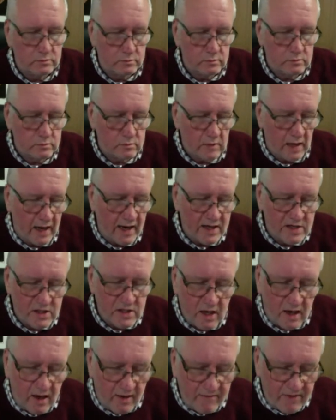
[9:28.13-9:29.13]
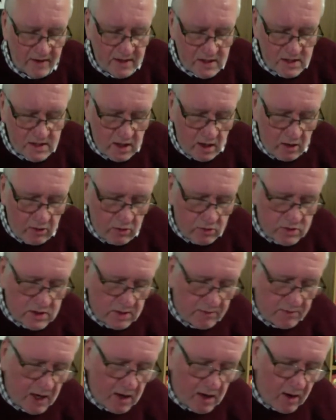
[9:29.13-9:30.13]
Hasta la vista or something
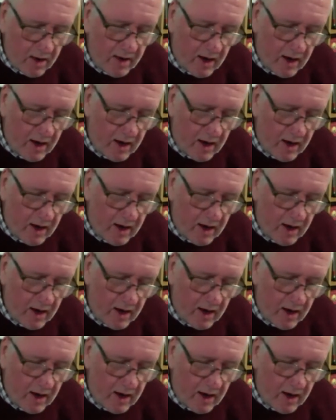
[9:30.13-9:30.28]
like that, I